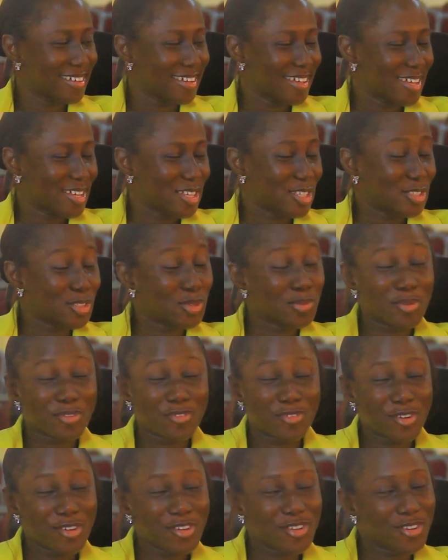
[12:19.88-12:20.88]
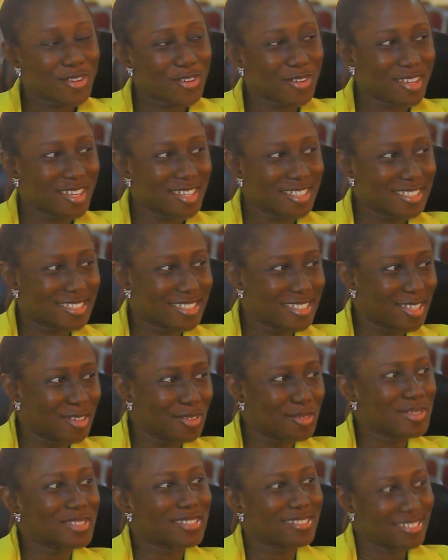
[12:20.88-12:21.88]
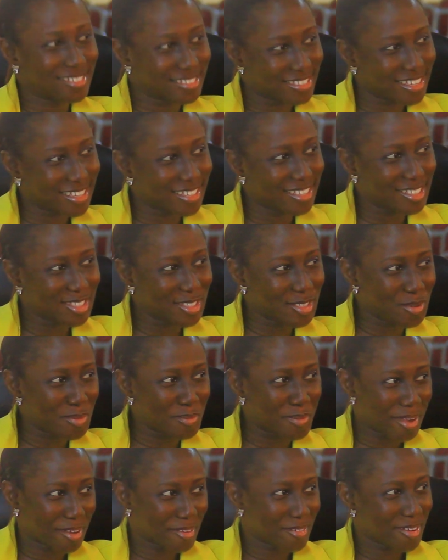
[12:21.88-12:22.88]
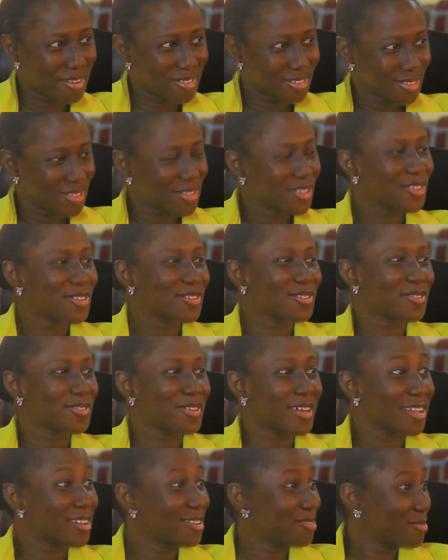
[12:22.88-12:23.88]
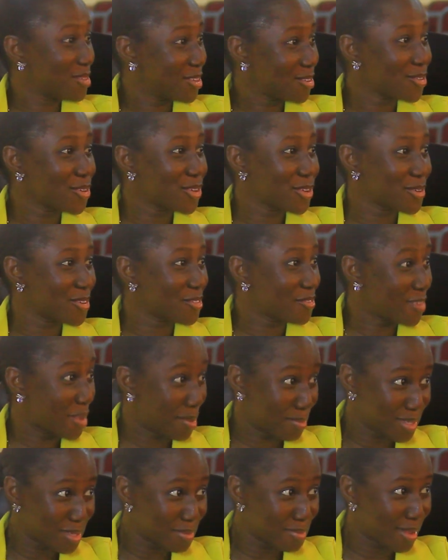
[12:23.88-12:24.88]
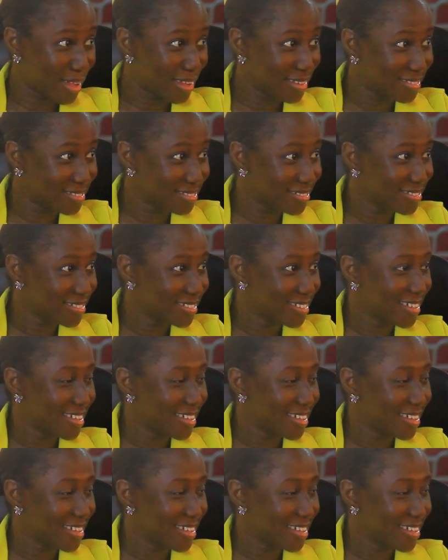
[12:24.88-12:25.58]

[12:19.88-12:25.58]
Yeah. So before you go here today, we did a little background on you, and we know you're a family man.